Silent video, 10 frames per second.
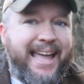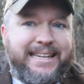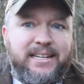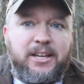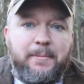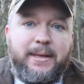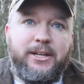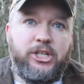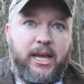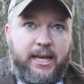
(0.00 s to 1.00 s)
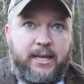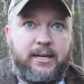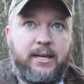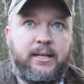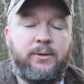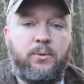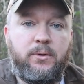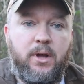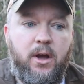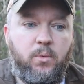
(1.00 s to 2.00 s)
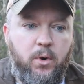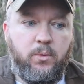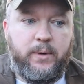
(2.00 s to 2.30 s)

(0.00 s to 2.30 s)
did come in and check it 1